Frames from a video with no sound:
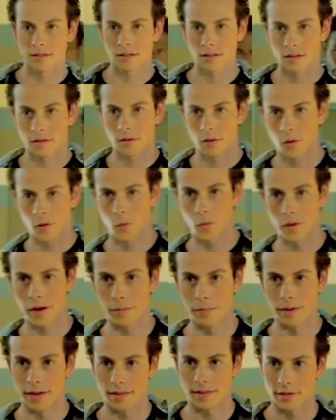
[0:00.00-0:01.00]
is the little
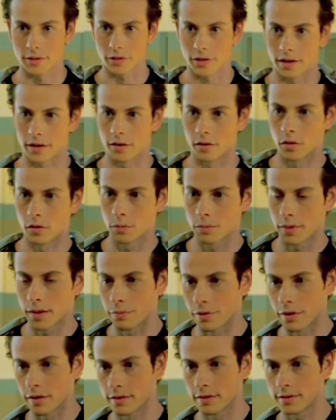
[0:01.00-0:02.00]
bait that tried to hold my
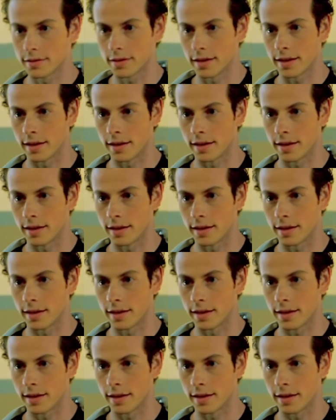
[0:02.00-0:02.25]
brother's